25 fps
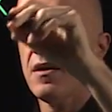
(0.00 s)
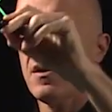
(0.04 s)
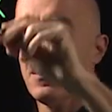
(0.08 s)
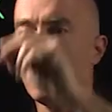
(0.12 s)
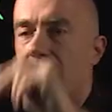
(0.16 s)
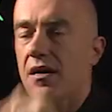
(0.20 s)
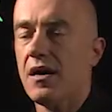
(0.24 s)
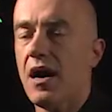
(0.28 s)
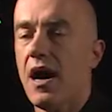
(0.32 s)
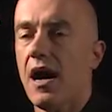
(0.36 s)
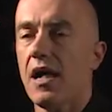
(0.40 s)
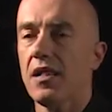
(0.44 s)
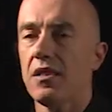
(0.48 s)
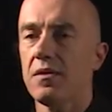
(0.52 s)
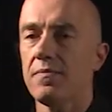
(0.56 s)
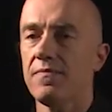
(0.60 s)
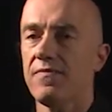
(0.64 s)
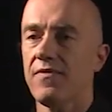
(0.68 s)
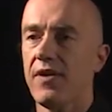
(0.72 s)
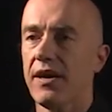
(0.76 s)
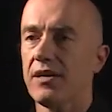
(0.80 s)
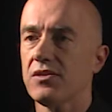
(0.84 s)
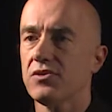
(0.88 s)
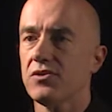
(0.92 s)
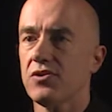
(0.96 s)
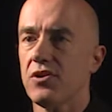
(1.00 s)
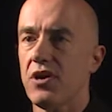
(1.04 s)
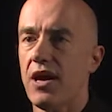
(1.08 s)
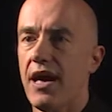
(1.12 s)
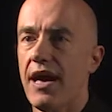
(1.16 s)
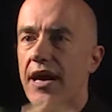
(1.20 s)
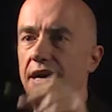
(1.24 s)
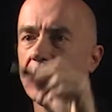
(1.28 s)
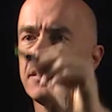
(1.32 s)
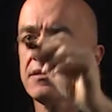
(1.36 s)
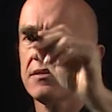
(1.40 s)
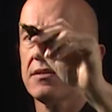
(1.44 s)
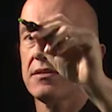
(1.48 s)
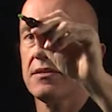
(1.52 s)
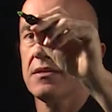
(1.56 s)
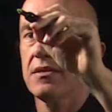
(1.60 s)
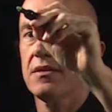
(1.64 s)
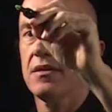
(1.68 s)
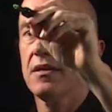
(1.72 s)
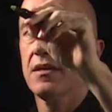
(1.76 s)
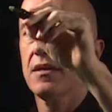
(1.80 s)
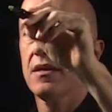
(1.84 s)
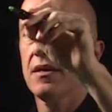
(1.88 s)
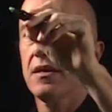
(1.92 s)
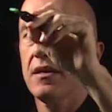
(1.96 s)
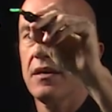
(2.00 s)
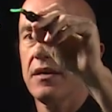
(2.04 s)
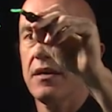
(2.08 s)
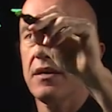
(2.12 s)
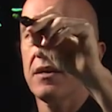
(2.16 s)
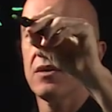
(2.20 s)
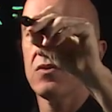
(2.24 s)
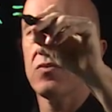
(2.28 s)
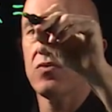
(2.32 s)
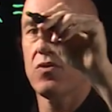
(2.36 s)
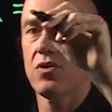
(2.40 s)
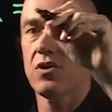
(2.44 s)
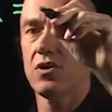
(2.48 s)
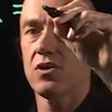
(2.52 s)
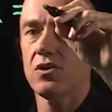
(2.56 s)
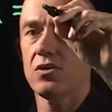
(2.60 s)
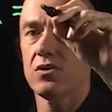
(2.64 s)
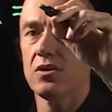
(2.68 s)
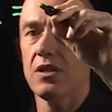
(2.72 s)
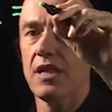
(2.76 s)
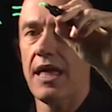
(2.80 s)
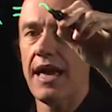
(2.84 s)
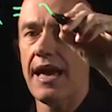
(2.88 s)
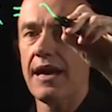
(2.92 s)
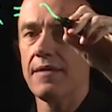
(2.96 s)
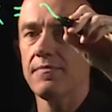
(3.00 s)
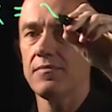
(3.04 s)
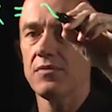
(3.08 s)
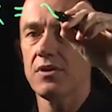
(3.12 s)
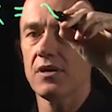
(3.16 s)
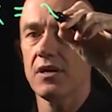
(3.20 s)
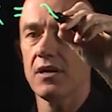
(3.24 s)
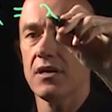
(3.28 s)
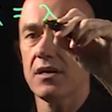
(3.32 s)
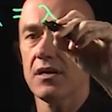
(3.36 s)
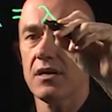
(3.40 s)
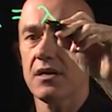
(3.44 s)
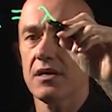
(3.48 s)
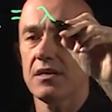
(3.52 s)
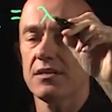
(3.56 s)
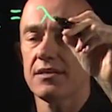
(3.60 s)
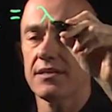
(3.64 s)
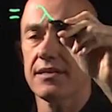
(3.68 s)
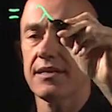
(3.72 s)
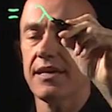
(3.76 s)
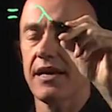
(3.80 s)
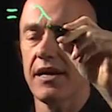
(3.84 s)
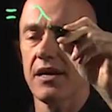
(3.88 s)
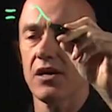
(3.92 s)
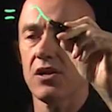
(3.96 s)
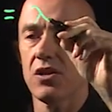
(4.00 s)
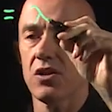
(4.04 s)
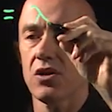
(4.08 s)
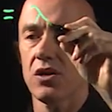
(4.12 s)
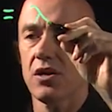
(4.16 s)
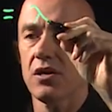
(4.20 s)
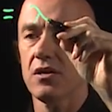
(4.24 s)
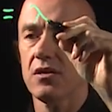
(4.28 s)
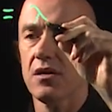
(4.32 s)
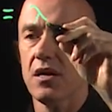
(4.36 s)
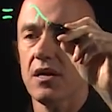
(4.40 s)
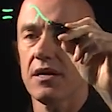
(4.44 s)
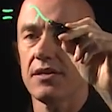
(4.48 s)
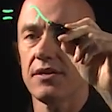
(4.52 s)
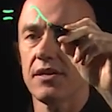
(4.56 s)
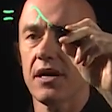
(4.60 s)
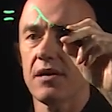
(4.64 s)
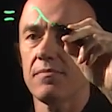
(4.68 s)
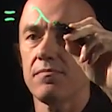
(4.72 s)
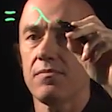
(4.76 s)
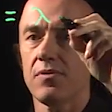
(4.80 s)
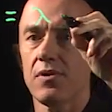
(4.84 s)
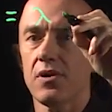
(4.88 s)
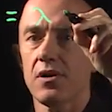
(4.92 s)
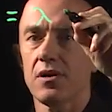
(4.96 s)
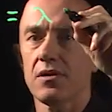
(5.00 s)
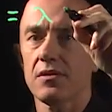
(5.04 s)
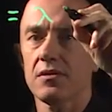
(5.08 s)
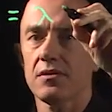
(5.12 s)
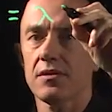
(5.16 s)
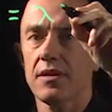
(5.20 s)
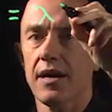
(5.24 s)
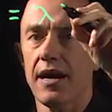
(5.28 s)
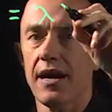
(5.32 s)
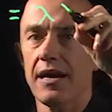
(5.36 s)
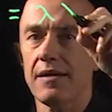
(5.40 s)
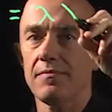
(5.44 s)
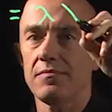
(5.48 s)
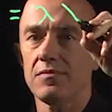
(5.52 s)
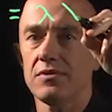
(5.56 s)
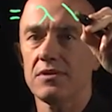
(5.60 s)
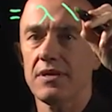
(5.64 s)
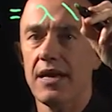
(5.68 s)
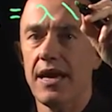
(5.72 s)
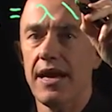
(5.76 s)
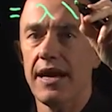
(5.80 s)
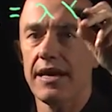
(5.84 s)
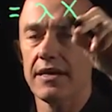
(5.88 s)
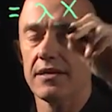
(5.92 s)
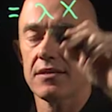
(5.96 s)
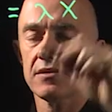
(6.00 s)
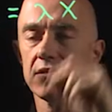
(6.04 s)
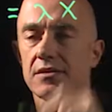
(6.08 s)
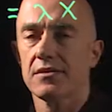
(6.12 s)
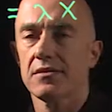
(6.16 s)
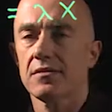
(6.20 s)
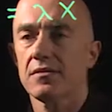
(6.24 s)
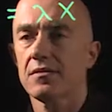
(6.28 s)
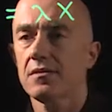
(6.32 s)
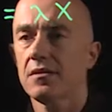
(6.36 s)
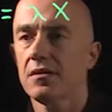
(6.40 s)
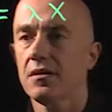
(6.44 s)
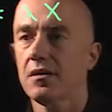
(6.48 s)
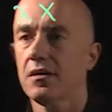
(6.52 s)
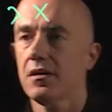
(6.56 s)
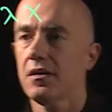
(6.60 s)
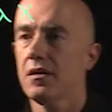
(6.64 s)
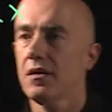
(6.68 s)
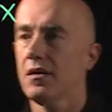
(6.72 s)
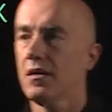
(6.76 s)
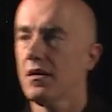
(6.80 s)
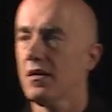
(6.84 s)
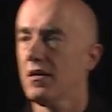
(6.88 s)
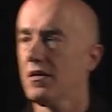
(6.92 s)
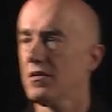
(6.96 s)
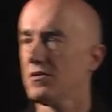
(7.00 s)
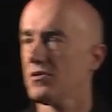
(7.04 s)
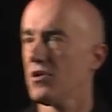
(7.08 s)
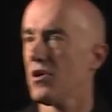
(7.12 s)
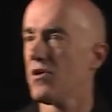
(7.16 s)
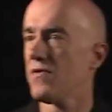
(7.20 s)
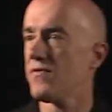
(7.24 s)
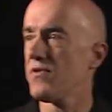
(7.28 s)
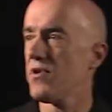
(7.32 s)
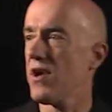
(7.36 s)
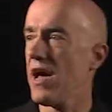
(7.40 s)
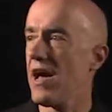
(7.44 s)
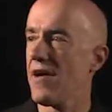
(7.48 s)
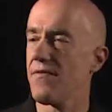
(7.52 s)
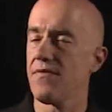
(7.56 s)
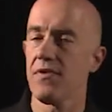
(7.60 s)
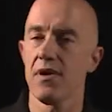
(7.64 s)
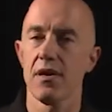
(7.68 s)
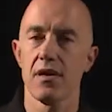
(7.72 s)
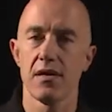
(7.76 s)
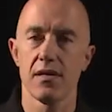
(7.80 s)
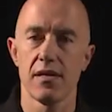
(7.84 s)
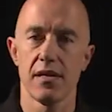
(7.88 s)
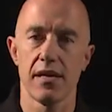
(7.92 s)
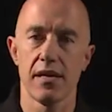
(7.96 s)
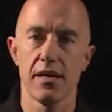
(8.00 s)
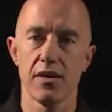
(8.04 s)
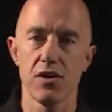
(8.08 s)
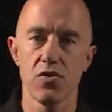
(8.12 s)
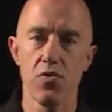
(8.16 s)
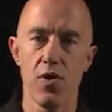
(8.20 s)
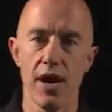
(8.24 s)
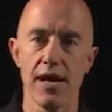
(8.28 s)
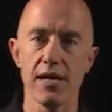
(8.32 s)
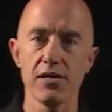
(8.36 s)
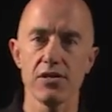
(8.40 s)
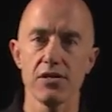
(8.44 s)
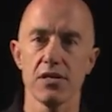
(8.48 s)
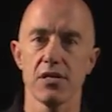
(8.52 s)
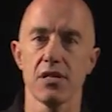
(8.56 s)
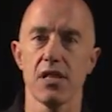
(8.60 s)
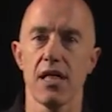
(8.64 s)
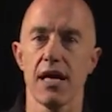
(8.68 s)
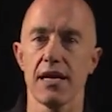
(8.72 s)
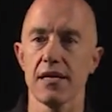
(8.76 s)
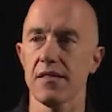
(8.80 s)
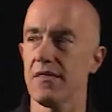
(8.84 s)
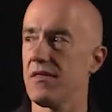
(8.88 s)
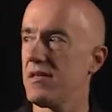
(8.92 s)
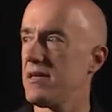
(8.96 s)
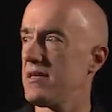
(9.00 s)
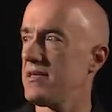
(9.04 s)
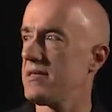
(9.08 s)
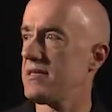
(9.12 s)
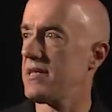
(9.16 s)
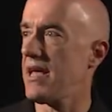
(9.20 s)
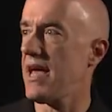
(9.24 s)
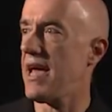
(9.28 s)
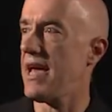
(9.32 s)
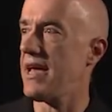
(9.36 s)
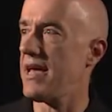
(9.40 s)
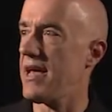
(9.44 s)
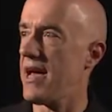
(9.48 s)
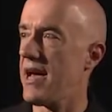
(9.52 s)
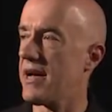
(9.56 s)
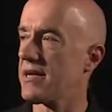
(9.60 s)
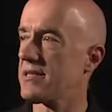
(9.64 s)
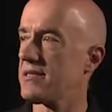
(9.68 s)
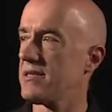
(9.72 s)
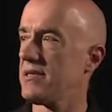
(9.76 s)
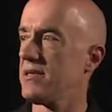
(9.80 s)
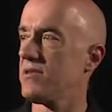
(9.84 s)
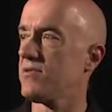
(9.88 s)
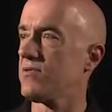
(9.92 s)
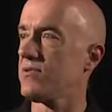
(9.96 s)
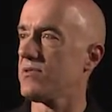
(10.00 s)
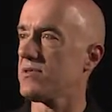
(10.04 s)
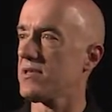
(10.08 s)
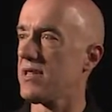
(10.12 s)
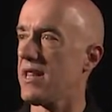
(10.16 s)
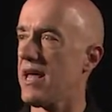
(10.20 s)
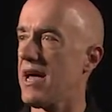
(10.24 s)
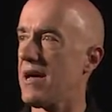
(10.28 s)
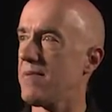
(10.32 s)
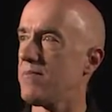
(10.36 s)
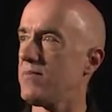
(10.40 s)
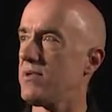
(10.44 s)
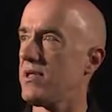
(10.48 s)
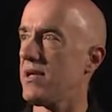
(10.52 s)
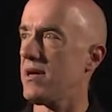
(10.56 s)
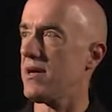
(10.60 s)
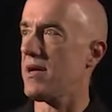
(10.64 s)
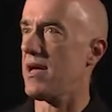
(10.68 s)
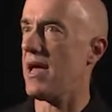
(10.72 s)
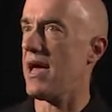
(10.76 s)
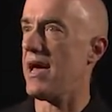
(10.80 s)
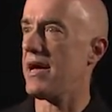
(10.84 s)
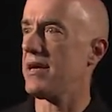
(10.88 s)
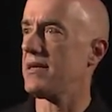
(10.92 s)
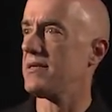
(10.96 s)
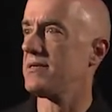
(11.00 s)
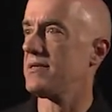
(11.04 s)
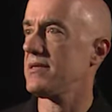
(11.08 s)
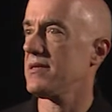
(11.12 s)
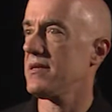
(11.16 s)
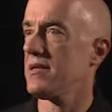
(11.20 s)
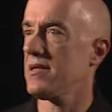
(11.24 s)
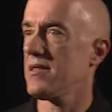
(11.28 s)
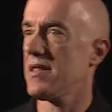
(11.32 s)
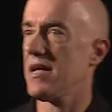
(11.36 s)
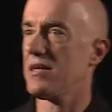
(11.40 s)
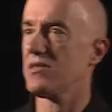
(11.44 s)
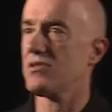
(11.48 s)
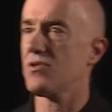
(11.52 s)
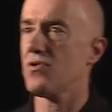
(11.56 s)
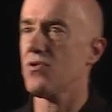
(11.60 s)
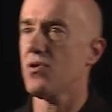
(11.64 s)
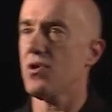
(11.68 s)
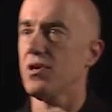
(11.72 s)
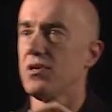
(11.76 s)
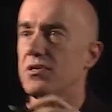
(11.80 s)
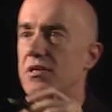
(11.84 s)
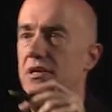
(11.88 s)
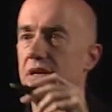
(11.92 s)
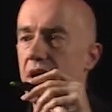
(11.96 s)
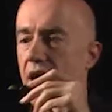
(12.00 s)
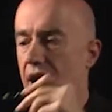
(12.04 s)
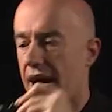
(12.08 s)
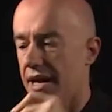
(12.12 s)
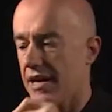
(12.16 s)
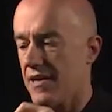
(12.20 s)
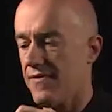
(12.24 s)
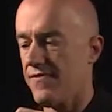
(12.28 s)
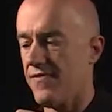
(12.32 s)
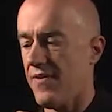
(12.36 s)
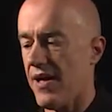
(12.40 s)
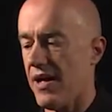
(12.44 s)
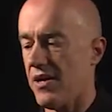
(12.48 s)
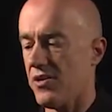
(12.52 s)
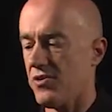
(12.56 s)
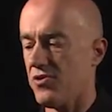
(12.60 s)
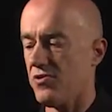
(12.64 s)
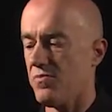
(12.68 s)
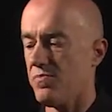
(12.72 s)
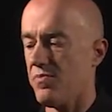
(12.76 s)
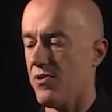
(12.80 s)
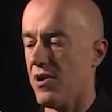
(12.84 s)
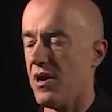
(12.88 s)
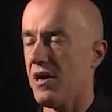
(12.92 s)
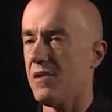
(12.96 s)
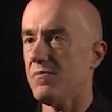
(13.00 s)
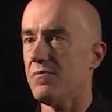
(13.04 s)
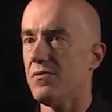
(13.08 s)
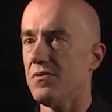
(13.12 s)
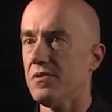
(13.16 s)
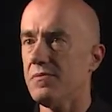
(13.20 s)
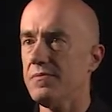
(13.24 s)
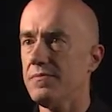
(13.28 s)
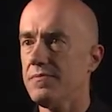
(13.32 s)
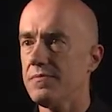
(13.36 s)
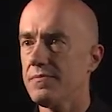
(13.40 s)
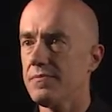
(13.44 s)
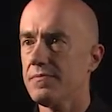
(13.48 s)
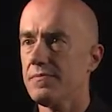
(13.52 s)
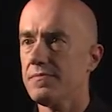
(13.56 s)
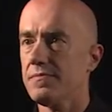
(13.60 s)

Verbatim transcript: a column vector x equal lambda, a scalar, a number, times x. So if you have an equation like this, ax equals lambda x, that's called an eigenvalue problem.